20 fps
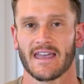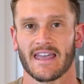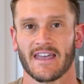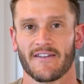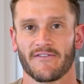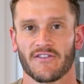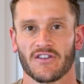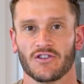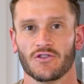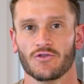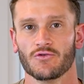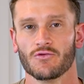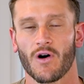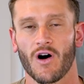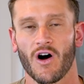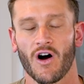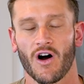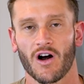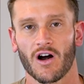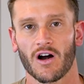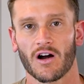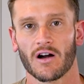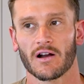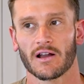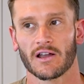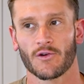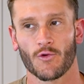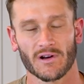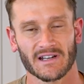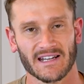If you
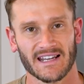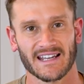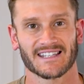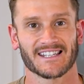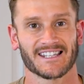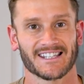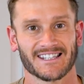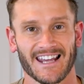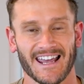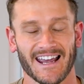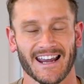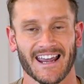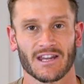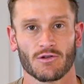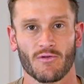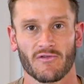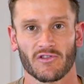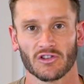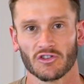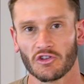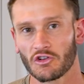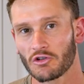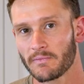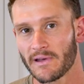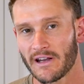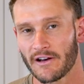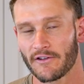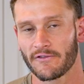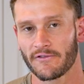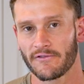are going to get sick and you have a little
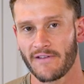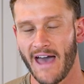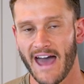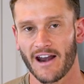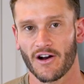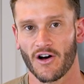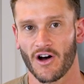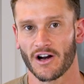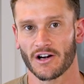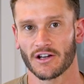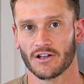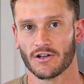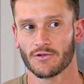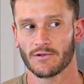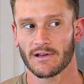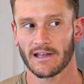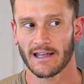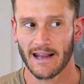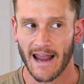bit of fat on you,